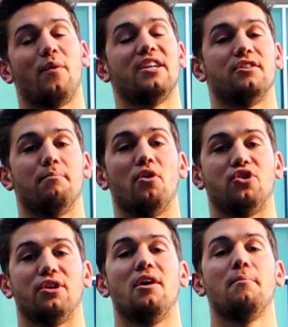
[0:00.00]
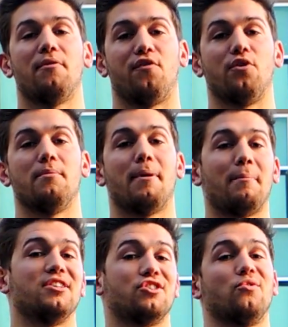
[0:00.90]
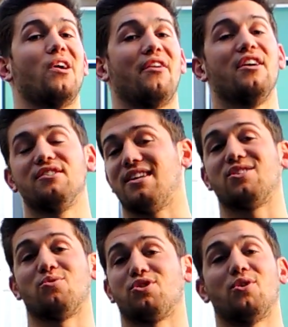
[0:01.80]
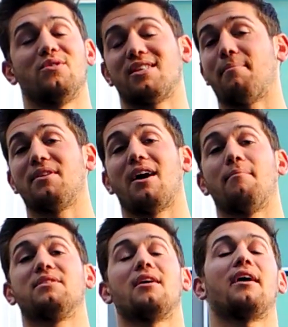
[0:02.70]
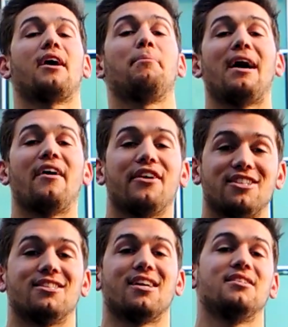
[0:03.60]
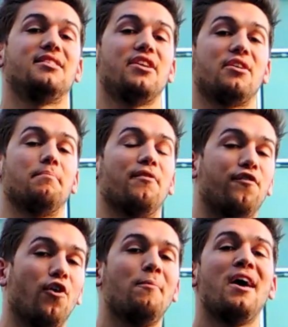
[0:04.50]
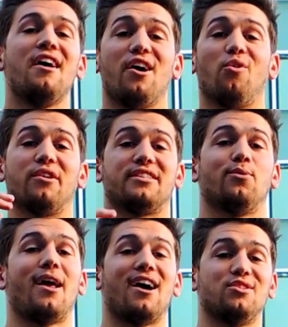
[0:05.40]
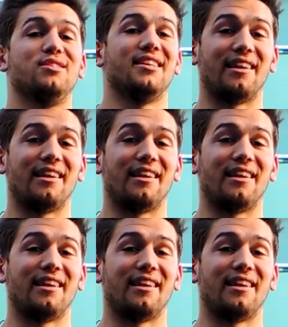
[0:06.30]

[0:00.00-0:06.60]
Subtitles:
a range of motion before your bum hits the ground. So that's also a couple of other exercises that you can perform in order to enhance your